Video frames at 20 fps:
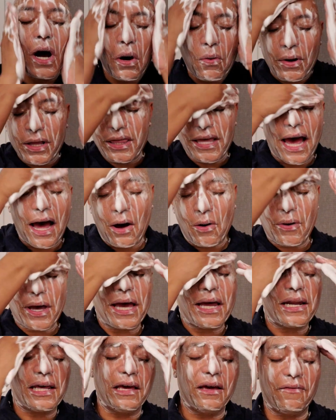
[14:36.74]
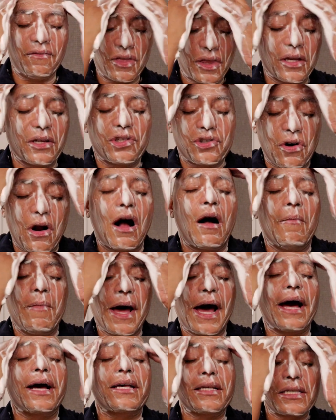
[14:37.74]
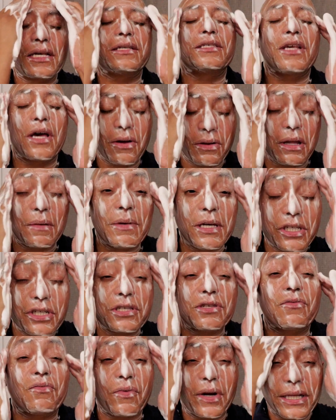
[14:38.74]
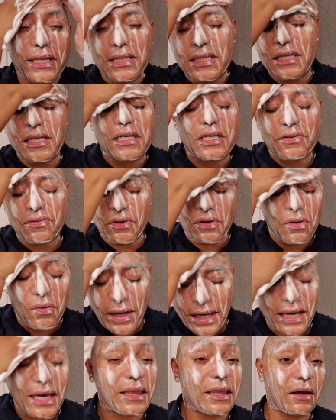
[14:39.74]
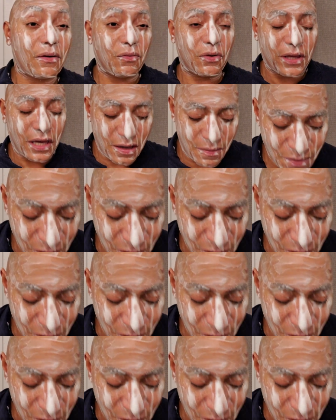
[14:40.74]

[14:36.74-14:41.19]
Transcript: without any of the drawbacks. So let me just rinse this real quick, and then we'll keep